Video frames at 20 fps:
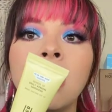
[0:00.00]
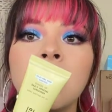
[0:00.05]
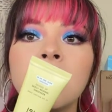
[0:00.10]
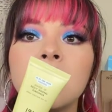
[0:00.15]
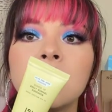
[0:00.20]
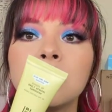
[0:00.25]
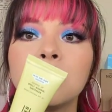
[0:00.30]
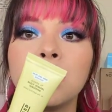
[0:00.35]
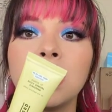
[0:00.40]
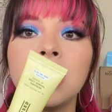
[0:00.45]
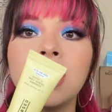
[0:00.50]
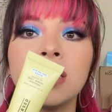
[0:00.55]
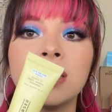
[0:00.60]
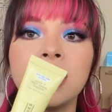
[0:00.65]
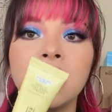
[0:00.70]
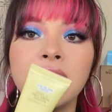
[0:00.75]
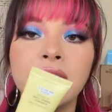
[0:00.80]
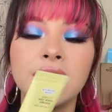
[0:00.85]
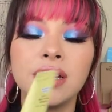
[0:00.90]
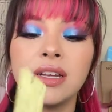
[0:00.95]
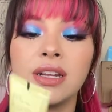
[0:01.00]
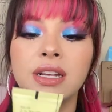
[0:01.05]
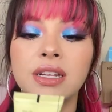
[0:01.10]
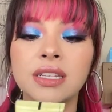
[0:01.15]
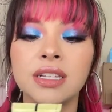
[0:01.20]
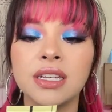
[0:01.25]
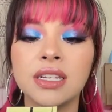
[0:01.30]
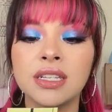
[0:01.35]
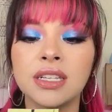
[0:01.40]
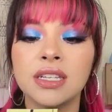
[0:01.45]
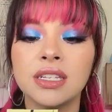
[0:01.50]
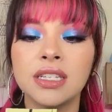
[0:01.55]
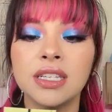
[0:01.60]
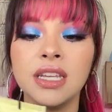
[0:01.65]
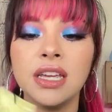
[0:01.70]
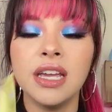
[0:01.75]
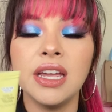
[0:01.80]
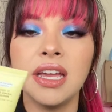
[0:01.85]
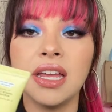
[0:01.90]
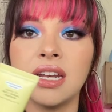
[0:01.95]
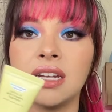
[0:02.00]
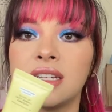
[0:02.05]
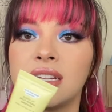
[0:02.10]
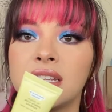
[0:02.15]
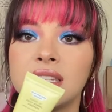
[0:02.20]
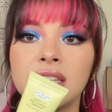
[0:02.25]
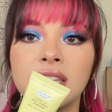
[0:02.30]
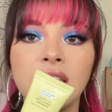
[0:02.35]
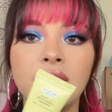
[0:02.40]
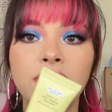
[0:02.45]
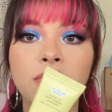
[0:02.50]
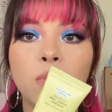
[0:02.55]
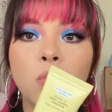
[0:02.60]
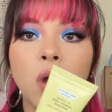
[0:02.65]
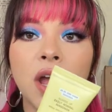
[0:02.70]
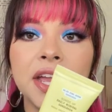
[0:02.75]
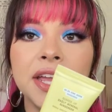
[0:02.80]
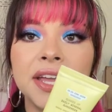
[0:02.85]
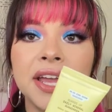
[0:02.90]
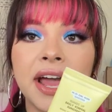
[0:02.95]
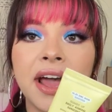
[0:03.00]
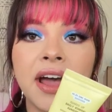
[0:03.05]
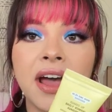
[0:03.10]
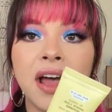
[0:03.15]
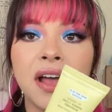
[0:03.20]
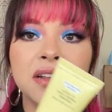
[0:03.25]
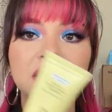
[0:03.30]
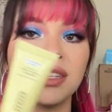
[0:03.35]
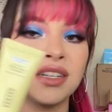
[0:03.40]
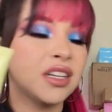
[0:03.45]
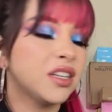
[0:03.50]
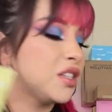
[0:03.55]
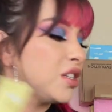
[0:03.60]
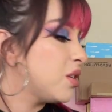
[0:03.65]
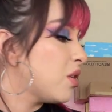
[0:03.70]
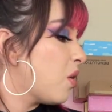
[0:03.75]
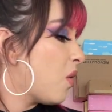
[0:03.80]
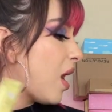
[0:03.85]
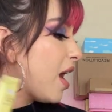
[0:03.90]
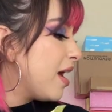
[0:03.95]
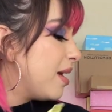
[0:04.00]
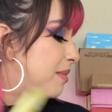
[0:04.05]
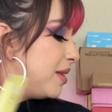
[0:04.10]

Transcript: This one is a good consistency and it doesn't leave a white cast, so I'm